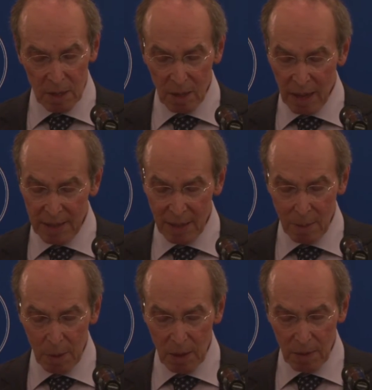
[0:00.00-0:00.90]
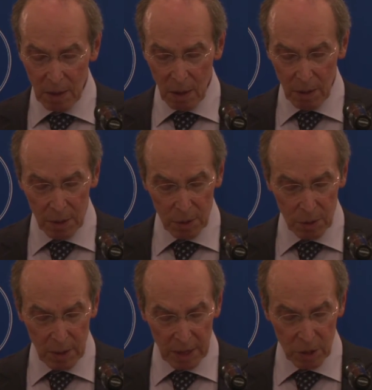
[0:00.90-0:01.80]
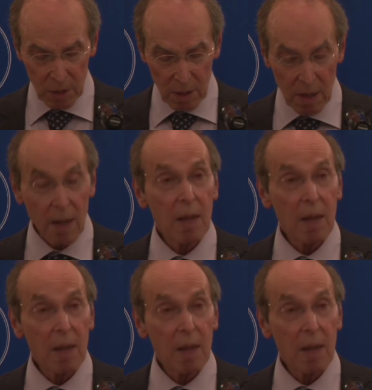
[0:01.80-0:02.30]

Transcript: is likely to be of a longer duration